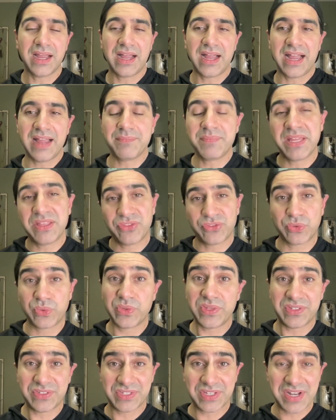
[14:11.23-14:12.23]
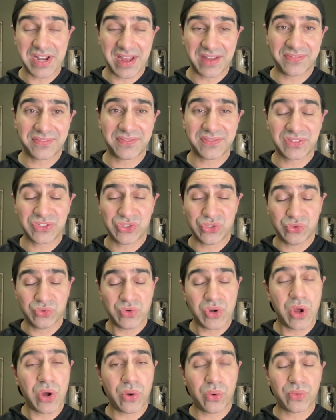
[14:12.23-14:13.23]
I've been through this enough to
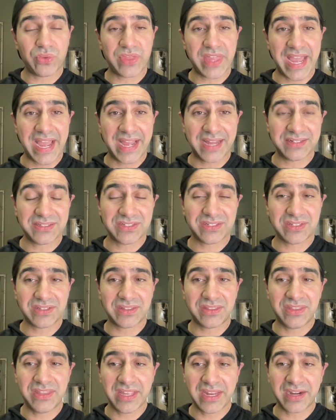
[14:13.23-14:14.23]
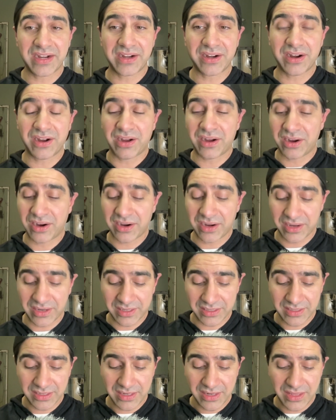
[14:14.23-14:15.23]
know that there
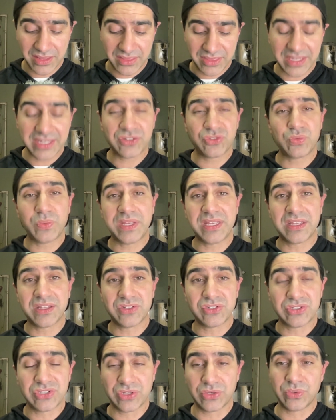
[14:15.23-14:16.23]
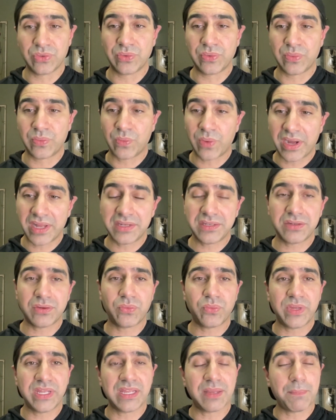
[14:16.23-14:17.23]
are things we can do. One,
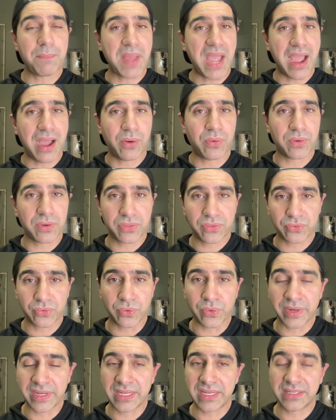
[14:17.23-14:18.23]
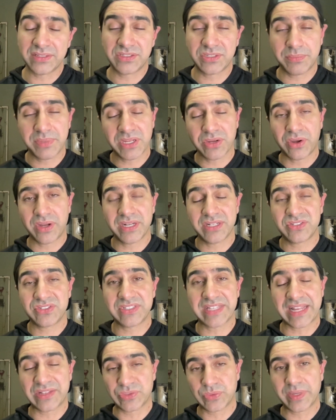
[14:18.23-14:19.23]
we can power through it. And to be honest,
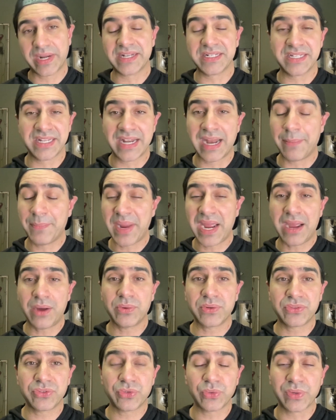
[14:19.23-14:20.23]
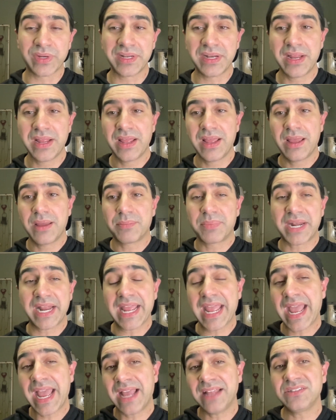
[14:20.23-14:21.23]
that's what I did. I powered through it. But I
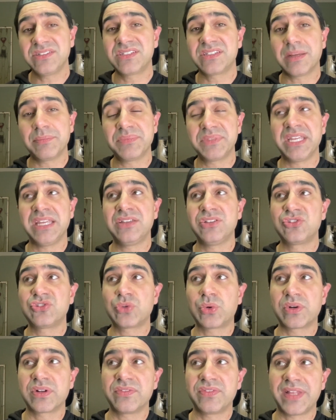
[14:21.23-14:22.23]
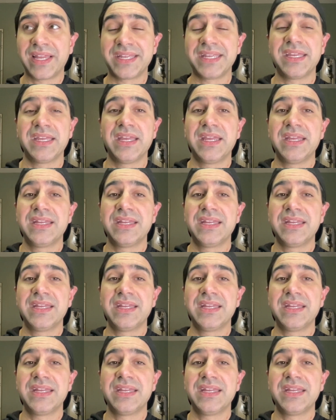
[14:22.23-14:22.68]
had something sort of like